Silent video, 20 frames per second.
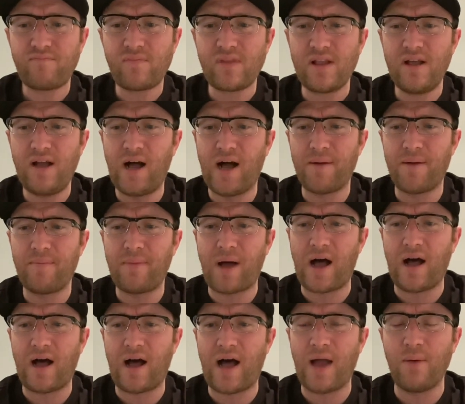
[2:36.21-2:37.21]

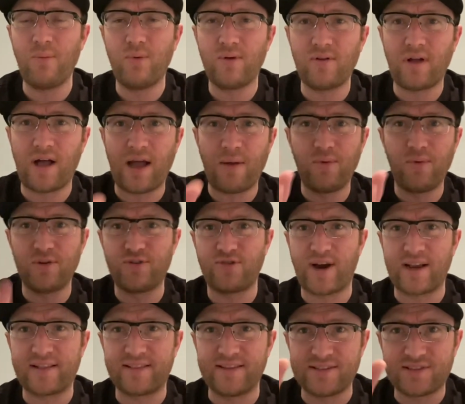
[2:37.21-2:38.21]
I will
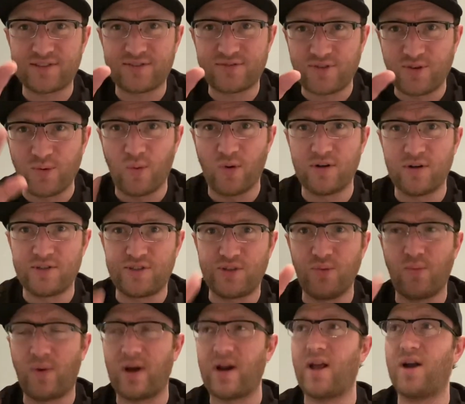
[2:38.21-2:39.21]
direct this towards
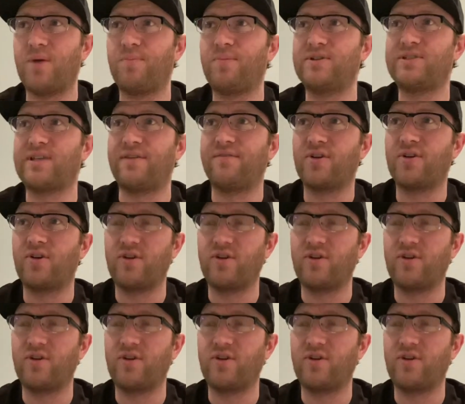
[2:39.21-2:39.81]
you 100%.